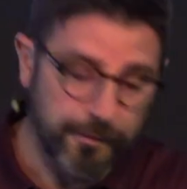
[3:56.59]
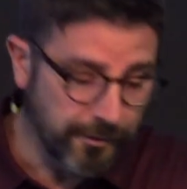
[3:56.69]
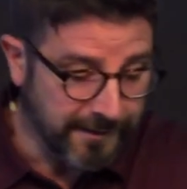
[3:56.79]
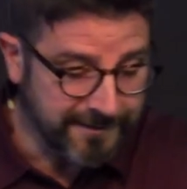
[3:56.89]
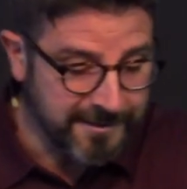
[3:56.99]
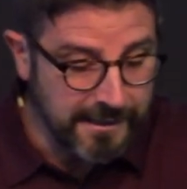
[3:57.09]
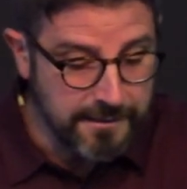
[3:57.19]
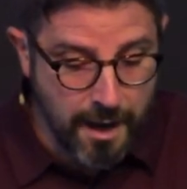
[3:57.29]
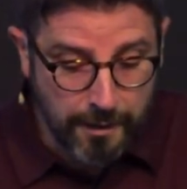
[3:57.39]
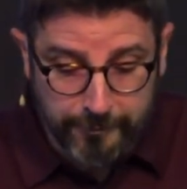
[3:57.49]
you're going to see
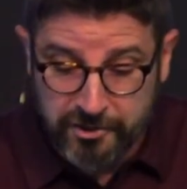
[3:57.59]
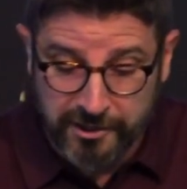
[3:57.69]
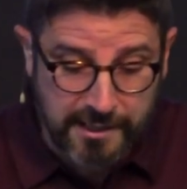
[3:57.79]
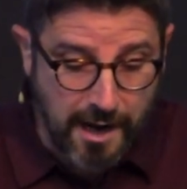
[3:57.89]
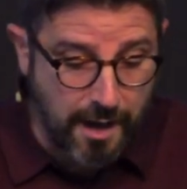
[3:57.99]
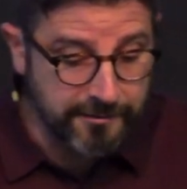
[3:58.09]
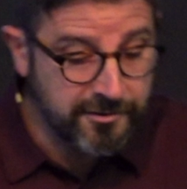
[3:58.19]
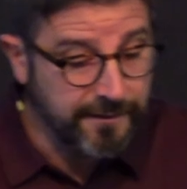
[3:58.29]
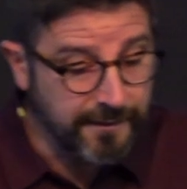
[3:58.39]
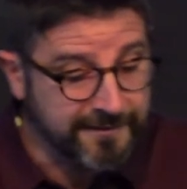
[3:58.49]
another
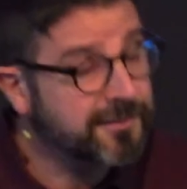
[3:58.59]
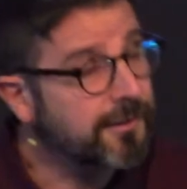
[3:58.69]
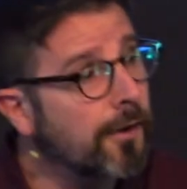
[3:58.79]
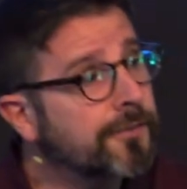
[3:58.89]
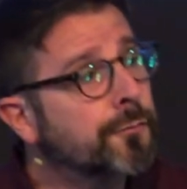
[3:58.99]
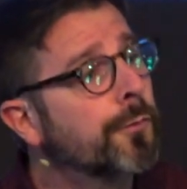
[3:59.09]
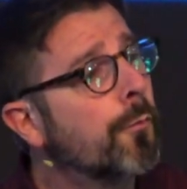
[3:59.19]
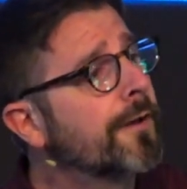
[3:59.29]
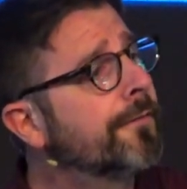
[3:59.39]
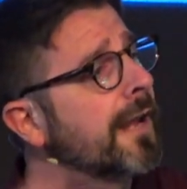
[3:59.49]
genealogy that starts with
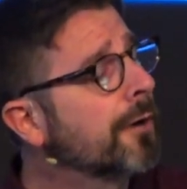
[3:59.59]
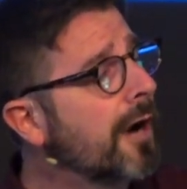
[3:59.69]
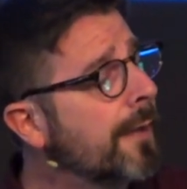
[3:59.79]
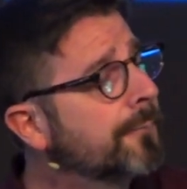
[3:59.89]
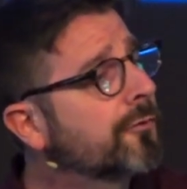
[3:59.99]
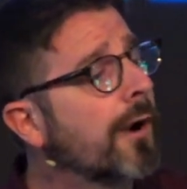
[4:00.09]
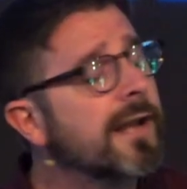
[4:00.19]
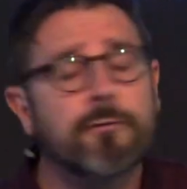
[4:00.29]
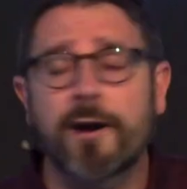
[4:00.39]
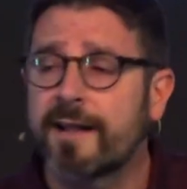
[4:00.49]
one of Abraham's
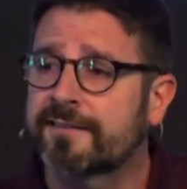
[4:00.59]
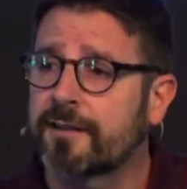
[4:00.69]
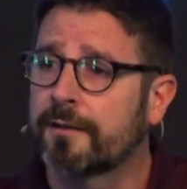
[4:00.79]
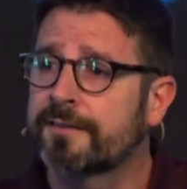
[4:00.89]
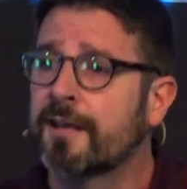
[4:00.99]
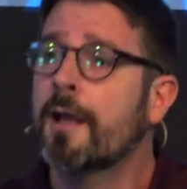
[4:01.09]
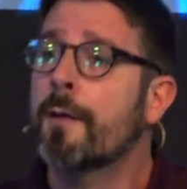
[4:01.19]
great grandsons,